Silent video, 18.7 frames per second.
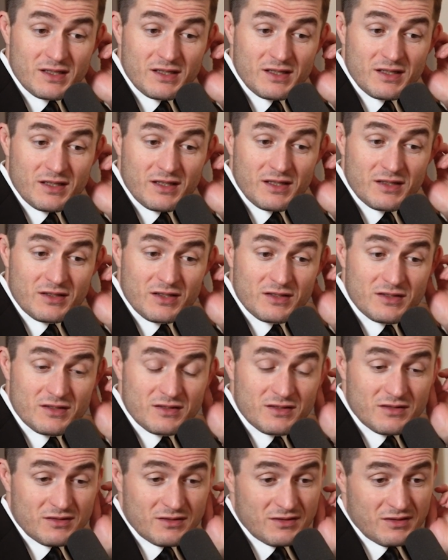It, it
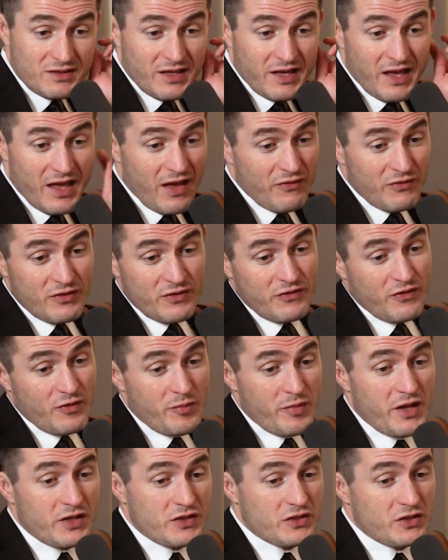doesn't have
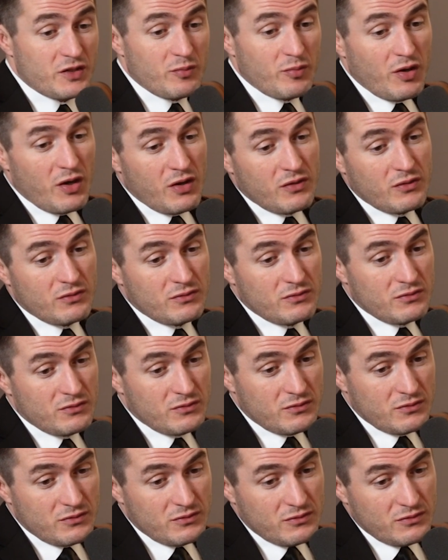information about
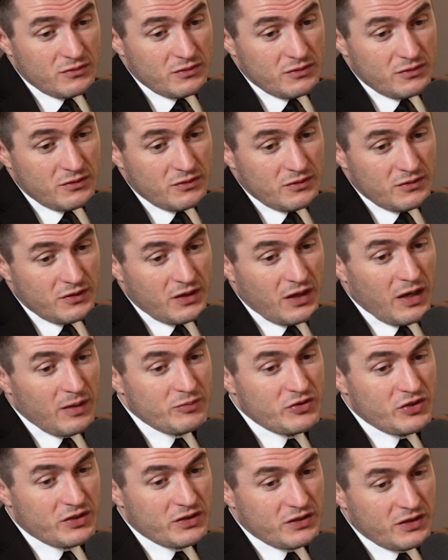the
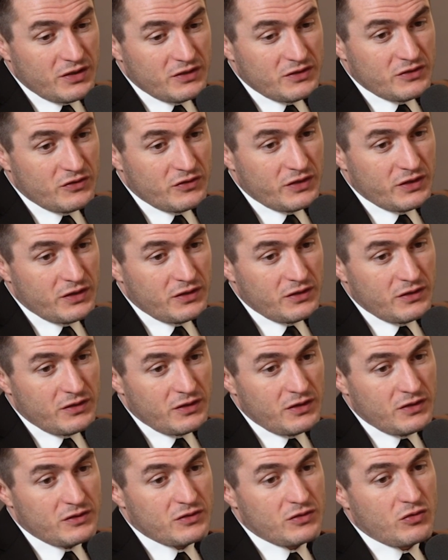object history,
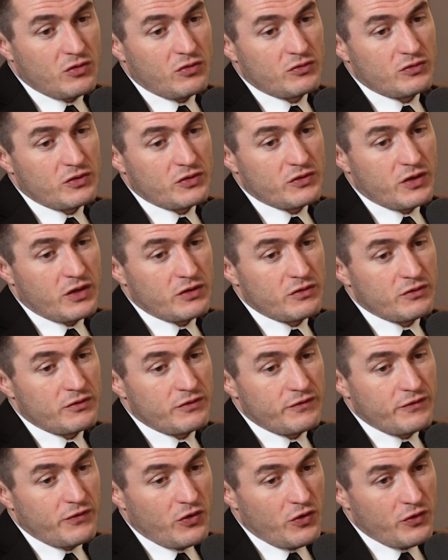it's going to try to
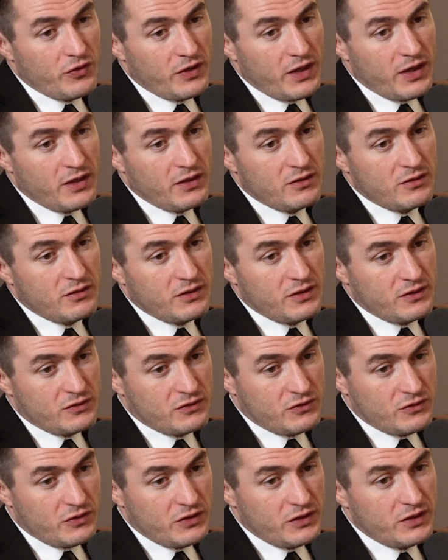infer that
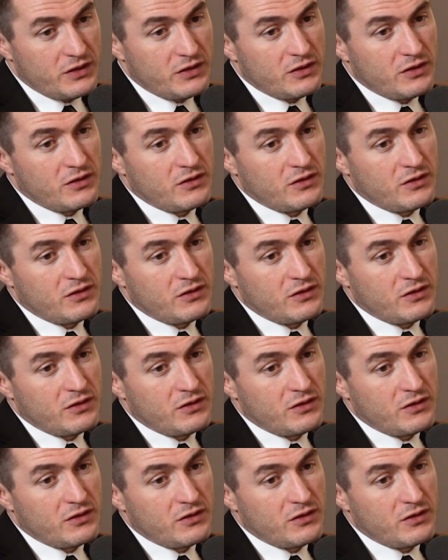history